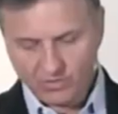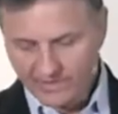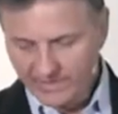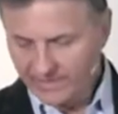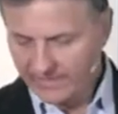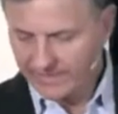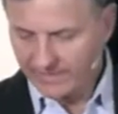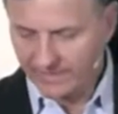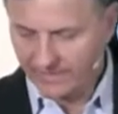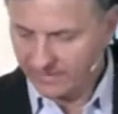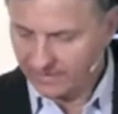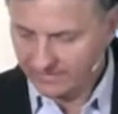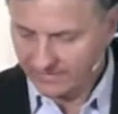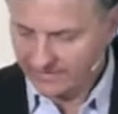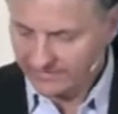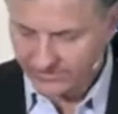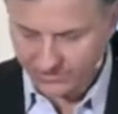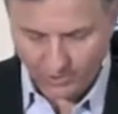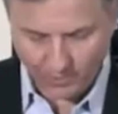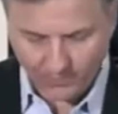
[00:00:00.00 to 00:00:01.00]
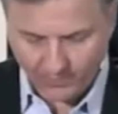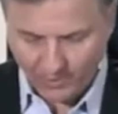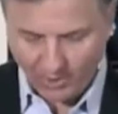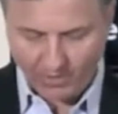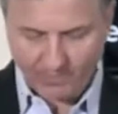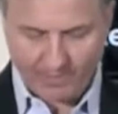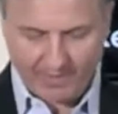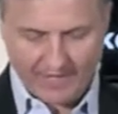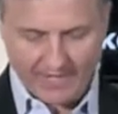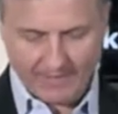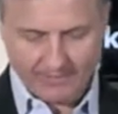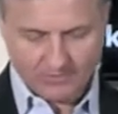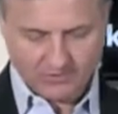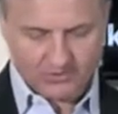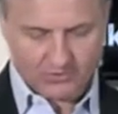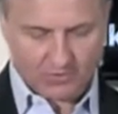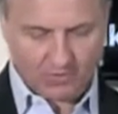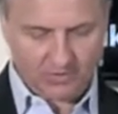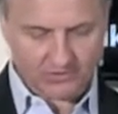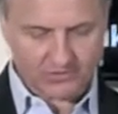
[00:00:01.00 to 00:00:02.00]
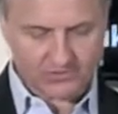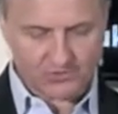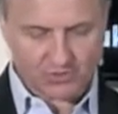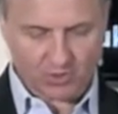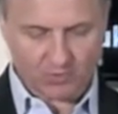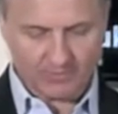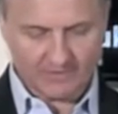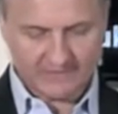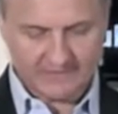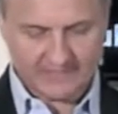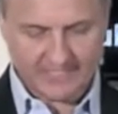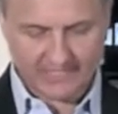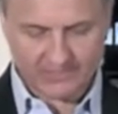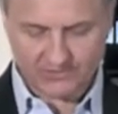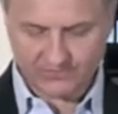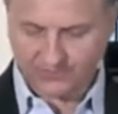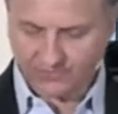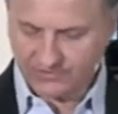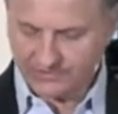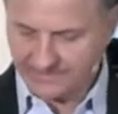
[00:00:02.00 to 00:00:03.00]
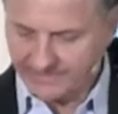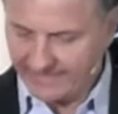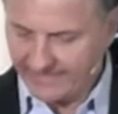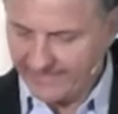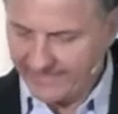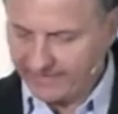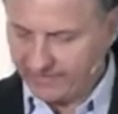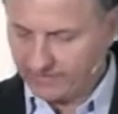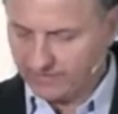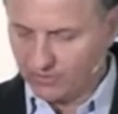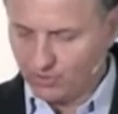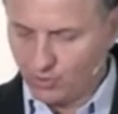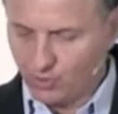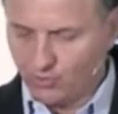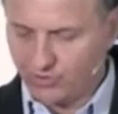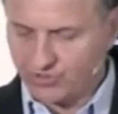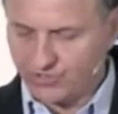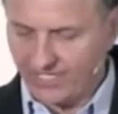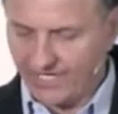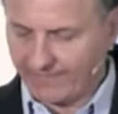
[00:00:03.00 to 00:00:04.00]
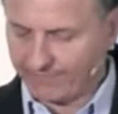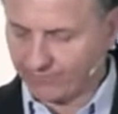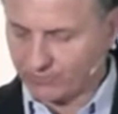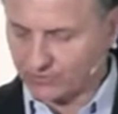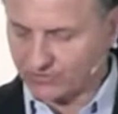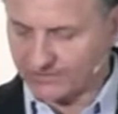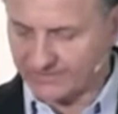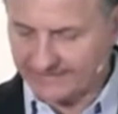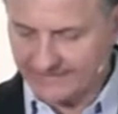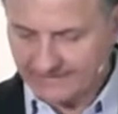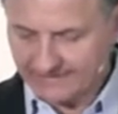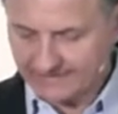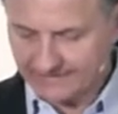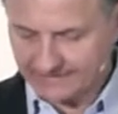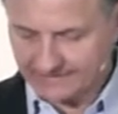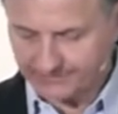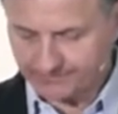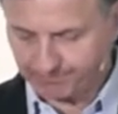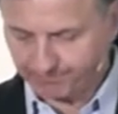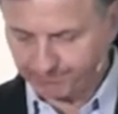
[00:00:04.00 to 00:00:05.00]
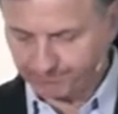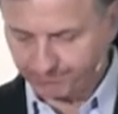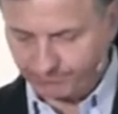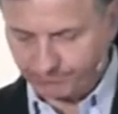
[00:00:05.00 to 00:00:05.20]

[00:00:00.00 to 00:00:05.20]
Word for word: Okay, let's open our Bibles to our sermon text for today, Luke chapter 6.